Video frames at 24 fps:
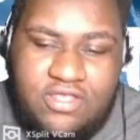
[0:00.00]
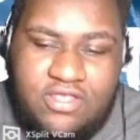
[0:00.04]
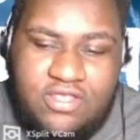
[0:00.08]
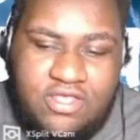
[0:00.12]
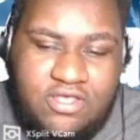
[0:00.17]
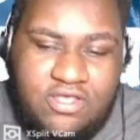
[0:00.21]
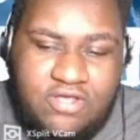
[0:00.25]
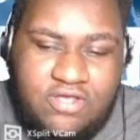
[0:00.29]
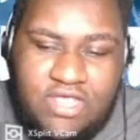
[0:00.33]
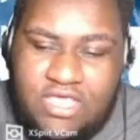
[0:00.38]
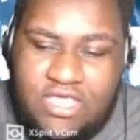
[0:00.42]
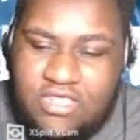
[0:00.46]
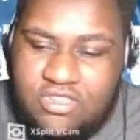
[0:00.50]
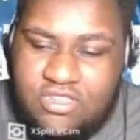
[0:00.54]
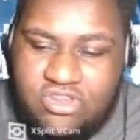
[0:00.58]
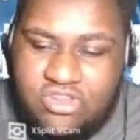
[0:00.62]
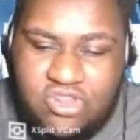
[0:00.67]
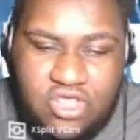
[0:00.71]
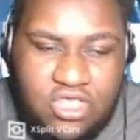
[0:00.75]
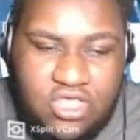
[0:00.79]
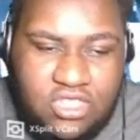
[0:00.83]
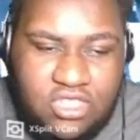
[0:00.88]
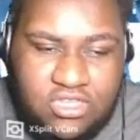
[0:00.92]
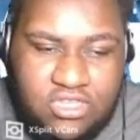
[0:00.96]
He didn't say
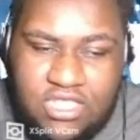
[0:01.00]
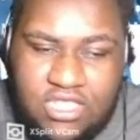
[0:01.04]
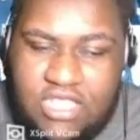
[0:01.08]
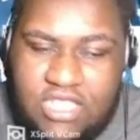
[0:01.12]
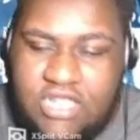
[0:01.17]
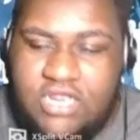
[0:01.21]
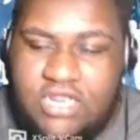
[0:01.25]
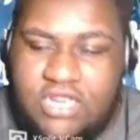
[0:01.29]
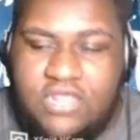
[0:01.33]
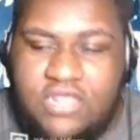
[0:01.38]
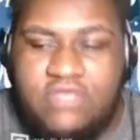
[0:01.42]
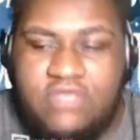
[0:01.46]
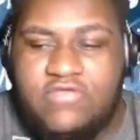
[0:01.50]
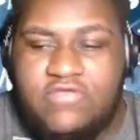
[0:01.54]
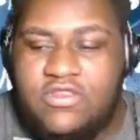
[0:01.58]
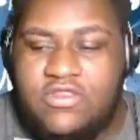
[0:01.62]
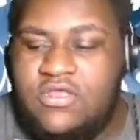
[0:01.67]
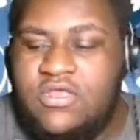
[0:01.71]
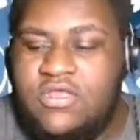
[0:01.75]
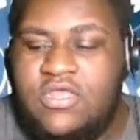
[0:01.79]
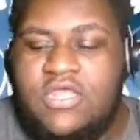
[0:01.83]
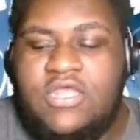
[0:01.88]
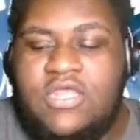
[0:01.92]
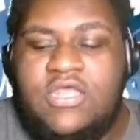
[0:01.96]
anything. He didn't
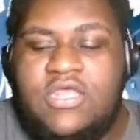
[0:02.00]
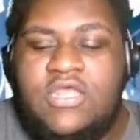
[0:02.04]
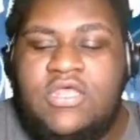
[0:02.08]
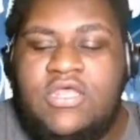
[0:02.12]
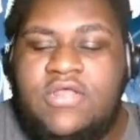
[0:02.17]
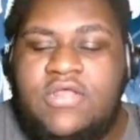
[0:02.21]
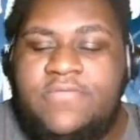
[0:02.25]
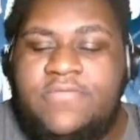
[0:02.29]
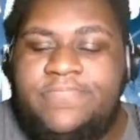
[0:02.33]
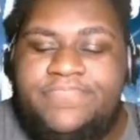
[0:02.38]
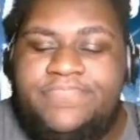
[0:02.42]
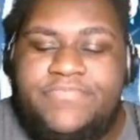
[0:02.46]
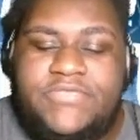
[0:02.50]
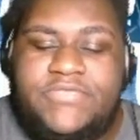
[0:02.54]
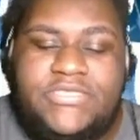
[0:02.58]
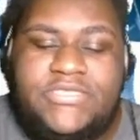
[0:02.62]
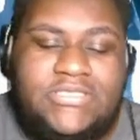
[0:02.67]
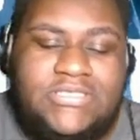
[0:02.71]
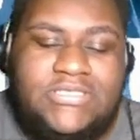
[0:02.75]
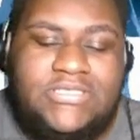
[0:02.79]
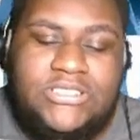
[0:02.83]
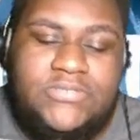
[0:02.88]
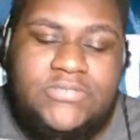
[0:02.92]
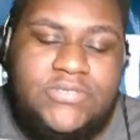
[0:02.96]
even.
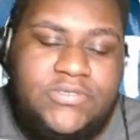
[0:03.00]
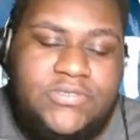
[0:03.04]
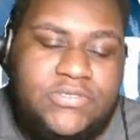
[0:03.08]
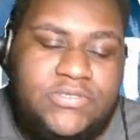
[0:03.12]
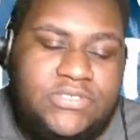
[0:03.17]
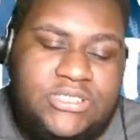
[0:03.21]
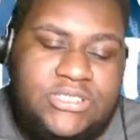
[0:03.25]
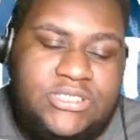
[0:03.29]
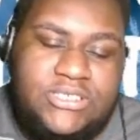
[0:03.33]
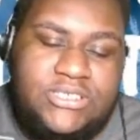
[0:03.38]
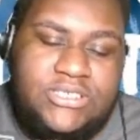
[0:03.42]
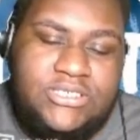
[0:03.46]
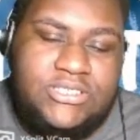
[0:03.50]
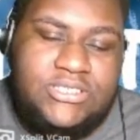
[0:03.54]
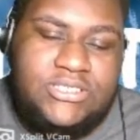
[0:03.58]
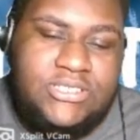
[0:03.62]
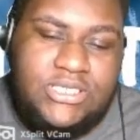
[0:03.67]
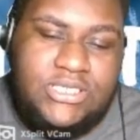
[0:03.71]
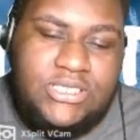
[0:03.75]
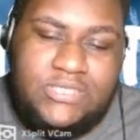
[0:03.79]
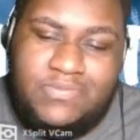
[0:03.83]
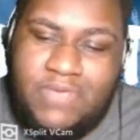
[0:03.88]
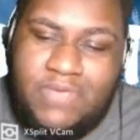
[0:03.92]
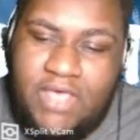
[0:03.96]
She
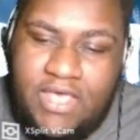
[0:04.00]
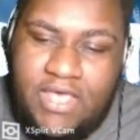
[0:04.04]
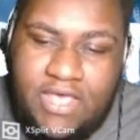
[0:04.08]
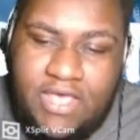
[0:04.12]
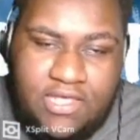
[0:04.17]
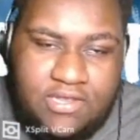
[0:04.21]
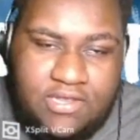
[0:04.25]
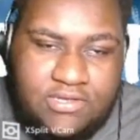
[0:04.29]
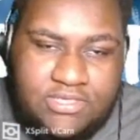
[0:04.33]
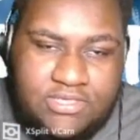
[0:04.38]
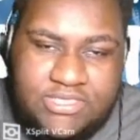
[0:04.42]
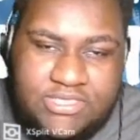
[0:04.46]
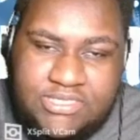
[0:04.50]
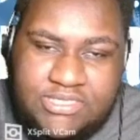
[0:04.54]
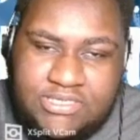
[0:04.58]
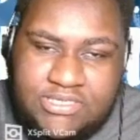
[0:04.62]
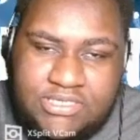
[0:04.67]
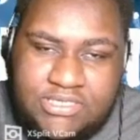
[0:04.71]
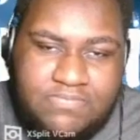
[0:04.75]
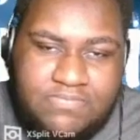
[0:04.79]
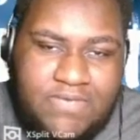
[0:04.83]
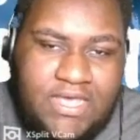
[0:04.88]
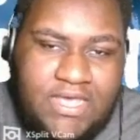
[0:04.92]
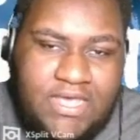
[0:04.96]
just
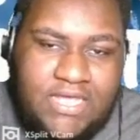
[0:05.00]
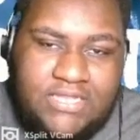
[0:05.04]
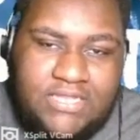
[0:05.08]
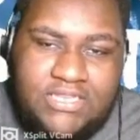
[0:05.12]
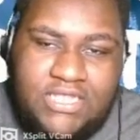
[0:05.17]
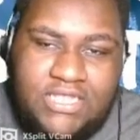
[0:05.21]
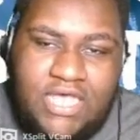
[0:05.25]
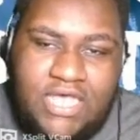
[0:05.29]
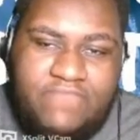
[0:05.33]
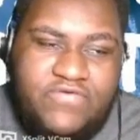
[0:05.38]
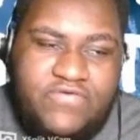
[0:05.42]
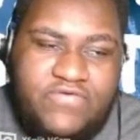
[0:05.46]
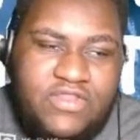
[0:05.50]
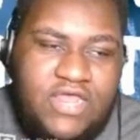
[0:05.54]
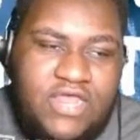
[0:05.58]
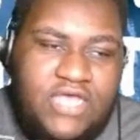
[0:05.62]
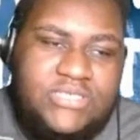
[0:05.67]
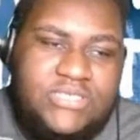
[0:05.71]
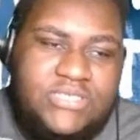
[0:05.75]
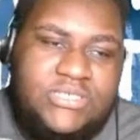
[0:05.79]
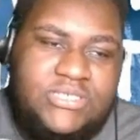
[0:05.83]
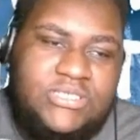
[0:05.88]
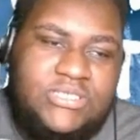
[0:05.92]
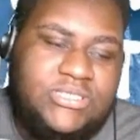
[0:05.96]
mad. But I feel like she
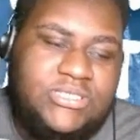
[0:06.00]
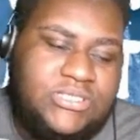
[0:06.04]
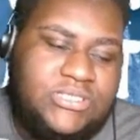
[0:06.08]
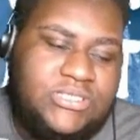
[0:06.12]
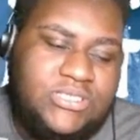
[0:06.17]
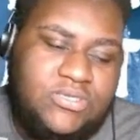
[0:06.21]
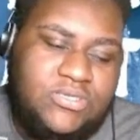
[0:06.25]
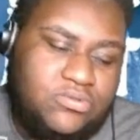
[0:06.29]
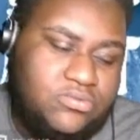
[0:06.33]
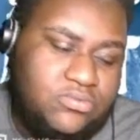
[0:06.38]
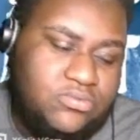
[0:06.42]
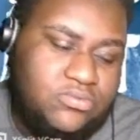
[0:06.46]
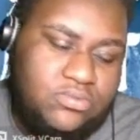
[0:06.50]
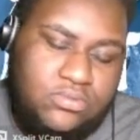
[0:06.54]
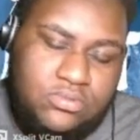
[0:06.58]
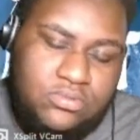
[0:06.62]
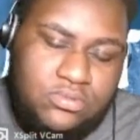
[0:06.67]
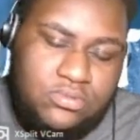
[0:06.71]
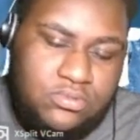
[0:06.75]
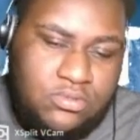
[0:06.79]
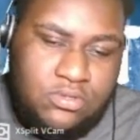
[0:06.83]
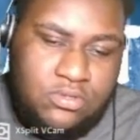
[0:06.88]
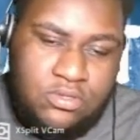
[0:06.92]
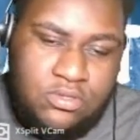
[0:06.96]
just don't.
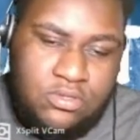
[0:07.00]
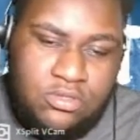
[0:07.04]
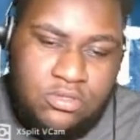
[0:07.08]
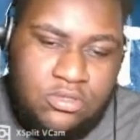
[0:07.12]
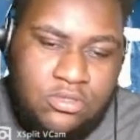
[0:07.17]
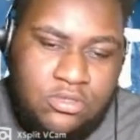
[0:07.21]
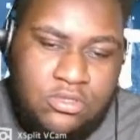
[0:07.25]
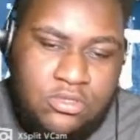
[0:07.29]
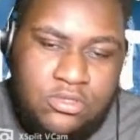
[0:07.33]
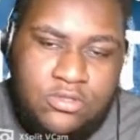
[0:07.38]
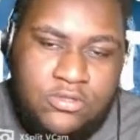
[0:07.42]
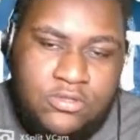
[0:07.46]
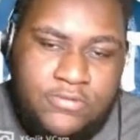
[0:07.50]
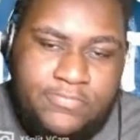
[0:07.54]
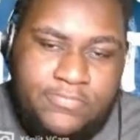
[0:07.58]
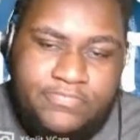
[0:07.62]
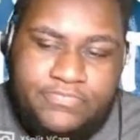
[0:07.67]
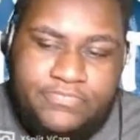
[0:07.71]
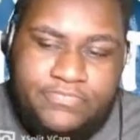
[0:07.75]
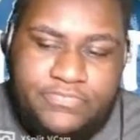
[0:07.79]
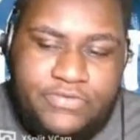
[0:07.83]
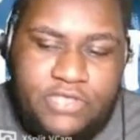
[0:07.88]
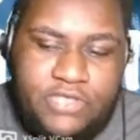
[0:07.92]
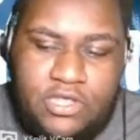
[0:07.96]
No,
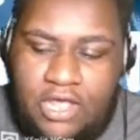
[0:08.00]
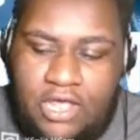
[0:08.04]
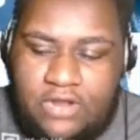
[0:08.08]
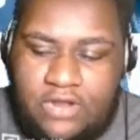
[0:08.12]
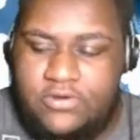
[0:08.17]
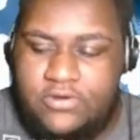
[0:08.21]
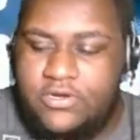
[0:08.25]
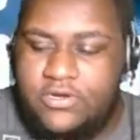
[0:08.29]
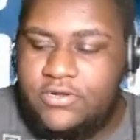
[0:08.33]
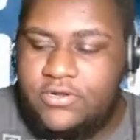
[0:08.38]
I don't know.